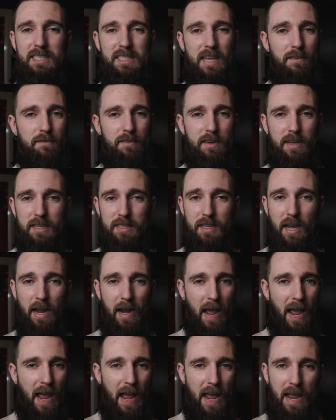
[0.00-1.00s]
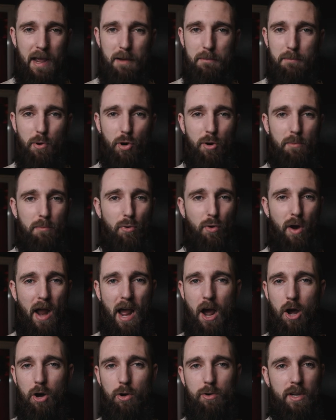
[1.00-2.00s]
70s kind of amber
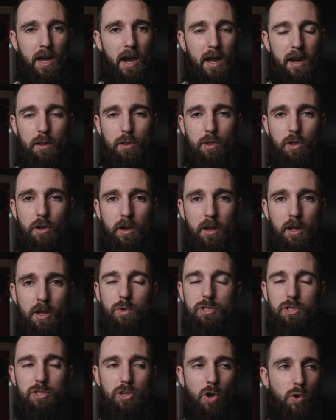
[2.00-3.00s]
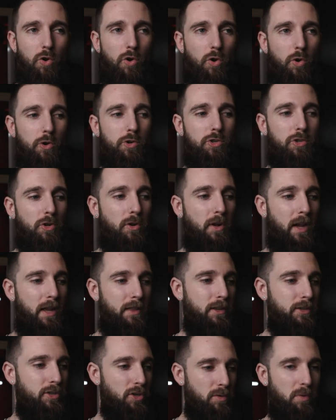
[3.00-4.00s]
brown kind of look was so crucial,
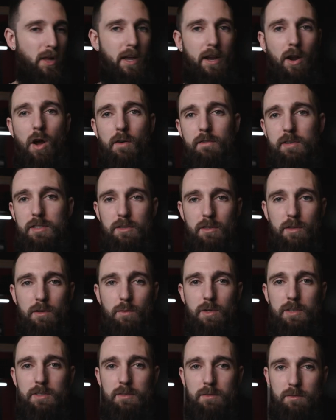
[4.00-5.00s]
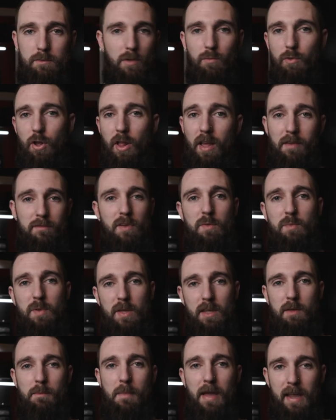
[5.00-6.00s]
and the tube light obviously was the real
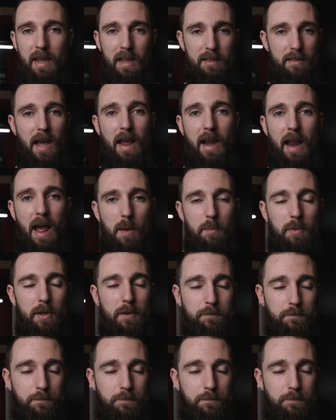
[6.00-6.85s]
MVP making that happen.